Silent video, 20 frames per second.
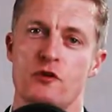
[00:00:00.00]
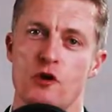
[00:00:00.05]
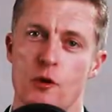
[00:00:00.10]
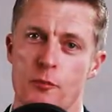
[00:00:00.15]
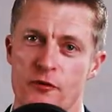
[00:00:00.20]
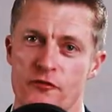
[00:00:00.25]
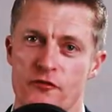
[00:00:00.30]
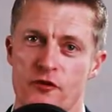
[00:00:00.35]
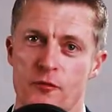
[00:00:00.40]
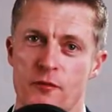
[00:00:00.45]
your
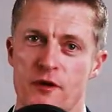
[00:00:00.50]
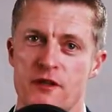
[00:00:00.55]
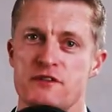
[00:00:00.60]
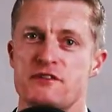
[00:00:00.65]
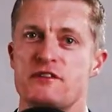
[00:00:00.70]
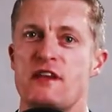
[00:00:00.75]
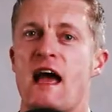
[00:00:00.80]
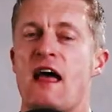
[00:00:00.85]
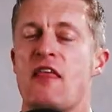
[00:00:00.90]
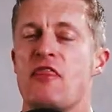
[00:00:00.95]

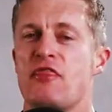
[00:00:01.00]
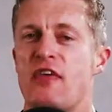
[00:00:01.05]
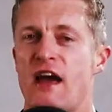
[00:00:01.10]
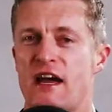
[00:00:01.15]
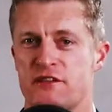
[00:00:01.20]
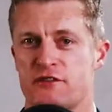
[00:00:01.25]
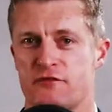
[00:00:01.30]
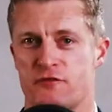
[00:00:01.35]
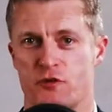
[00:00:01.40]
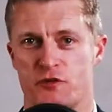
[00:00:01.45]
performance and
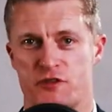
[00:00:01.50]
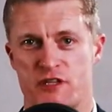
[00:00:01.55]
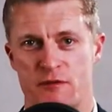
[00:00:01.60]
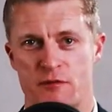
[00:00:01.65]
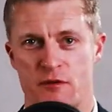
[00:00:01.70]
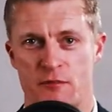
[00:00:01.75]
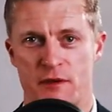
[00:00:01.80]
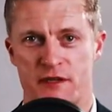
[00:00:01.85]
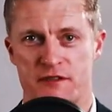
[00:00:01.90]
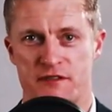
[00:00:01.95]
that of your team
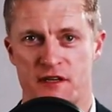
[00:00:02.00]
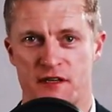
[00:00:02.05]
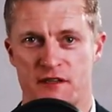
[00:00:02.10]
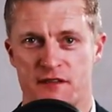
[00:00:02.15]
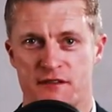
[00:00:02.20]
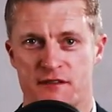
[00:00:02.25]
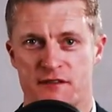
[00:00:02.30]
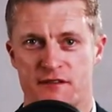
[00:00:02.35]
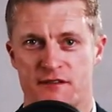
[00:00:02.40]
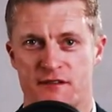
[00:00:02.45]
and
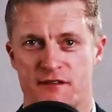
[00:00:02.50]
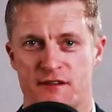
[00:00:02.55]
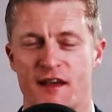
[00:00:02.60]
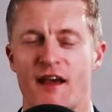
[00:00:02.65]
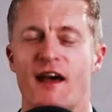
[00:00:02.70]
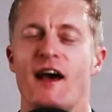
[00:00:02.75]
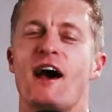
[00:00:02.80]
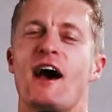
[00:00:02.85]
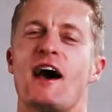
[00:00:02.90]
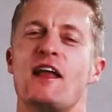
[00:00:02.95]
business.
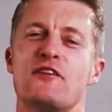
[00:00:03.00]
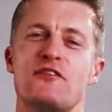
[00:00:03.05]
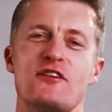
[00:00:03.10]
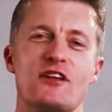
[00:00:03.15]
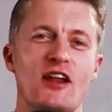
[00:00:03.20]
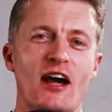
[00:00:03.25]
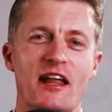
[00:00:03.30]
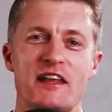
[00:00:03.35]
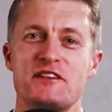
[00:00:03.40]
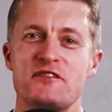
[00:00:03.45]
And if you
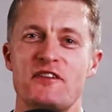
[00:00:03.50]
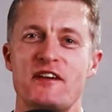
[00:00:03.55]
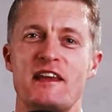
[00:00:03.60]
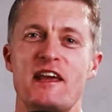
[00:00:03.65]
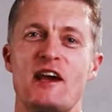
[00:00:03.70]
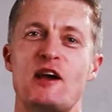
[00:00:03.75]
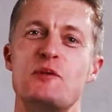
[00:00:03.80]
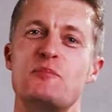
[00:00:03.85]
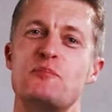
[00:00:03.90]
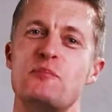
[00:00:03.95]
like this
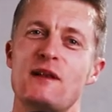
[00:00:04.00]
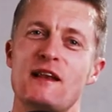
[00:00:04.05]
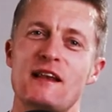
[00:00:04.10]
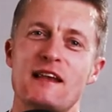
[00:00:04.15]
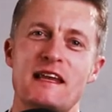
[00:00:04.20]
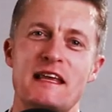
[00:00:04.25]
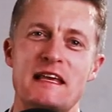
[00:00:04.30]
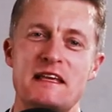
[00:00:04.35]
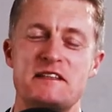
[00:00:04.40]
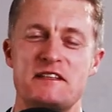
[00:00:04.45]
video,
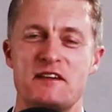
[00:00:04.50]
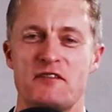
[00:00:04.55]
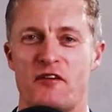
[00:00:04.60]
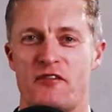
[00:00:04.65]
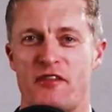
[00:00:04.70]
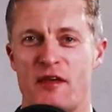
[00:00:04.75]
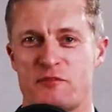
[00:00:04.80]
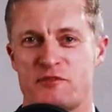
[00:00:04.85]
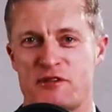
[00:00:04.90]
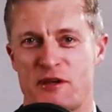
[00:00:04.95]
please give it a
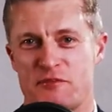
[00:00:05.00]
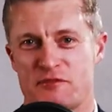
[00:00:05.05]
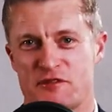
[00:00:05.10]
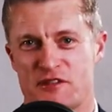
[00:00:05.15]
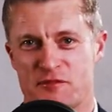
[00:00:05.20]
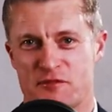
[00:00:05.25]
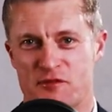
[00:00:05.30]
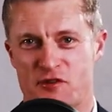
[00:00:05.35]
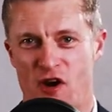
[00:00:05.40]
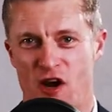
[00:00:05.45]
thumbs up and
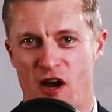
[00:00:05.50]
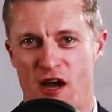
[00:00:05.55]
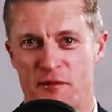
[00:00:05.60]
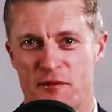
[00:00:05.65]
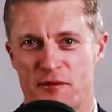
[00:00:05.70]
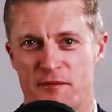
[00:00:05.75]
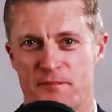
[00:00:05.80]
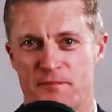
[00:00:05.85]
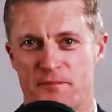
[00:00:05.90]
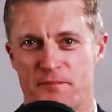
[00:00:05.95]
subscribe.
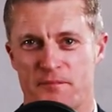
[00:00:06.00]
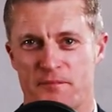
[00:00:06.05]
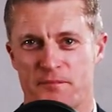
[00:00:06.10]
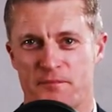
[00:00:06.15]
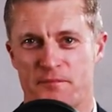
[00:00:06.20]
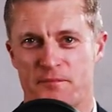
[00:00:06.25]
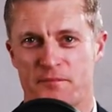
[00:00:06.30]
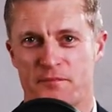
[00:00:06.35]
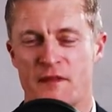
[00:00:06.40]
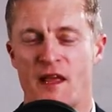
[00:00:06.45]

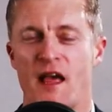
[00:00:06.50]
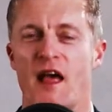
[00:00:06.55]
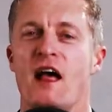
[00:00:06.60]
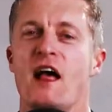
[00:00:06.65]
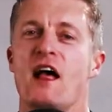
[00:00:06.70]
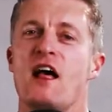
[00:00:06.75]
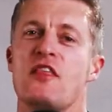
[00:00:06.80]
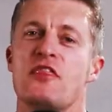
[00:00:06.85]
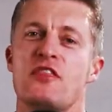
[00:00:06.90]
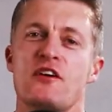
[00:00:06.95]

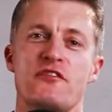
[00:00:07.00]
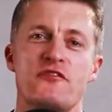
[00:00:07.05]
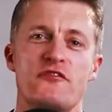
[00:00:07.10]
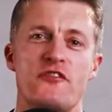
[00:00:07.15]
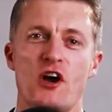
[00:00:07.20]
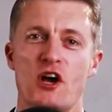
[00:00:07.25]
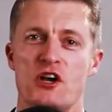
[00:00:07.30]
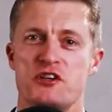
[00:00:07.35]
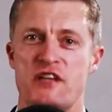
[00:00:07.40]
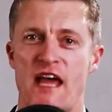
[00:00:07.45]
The
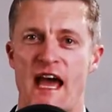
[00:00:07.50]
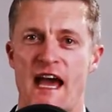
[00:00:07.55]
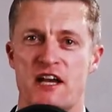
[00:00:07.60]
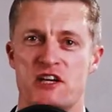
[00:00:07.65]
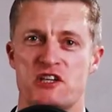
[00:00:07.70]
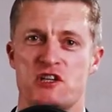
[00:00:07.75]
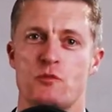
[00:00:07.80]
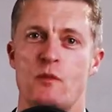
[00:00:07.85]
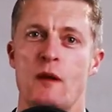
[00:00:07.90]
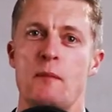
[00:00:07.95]
first
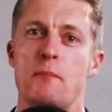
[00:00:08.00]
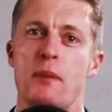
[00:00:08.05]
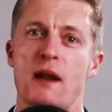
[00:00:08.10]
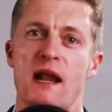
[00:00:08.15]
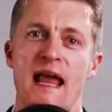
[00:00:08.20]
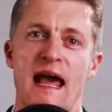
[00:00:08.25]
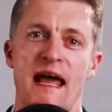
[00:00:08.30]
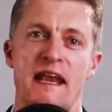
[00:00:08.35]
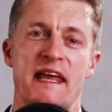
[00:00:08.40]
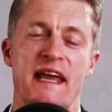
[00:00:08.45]
action when
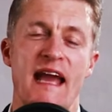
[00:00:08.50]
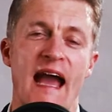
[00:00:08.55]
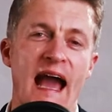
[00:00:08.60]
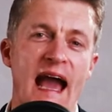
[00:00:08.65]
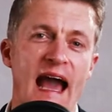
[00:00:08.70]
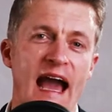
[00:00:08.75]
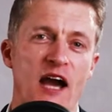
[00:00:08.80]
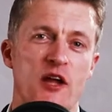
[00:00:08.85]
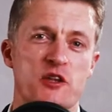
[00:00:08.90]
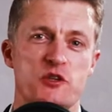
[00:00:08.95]
planning
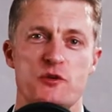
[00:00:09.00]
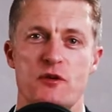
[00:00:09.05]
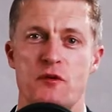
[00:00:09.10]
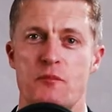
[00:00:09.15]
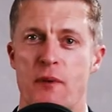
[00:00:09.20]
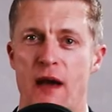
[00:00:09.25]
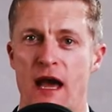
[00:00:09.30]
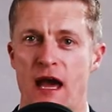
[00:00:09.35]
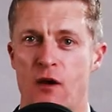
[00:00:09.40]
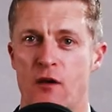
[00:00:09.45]
how to
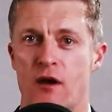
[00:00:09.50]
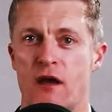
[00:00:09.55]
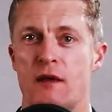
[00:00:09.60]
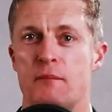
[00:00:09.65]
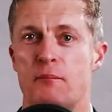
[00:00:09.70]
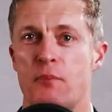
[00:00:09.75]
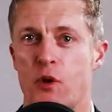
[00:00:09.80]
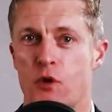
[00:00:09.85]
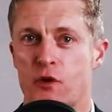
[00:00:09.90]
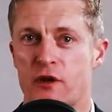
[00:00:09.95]
empower
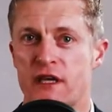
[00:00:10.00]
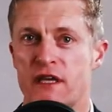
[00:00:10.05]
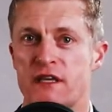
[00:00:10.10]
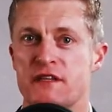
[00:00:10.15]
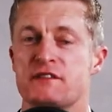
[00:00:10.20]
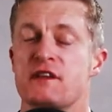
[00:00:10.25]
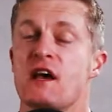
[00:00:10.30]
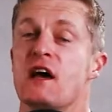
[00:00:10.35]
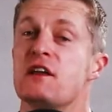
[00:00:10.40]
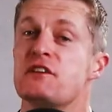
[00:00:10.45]

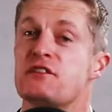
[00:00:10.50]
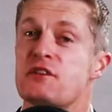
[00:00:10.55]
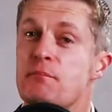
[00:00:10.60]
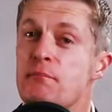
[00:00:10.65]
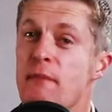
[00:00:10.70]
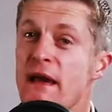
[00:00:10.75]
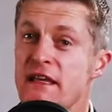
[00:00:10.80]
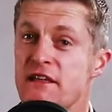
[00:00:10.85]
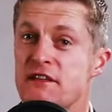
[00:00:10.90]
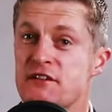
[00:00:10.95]
employees to
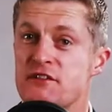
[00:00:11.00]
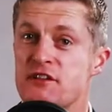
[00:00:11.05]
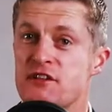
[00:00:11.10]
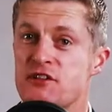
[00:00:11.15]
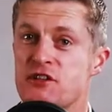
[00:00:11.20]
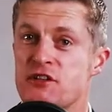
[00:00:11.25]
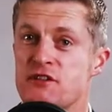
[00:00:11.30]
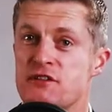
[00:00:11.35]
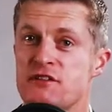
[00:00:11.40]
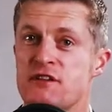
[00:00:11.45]
make
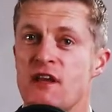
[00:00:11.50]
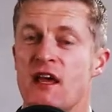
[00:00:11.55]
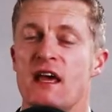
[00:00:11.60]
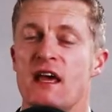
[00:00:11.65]
decisions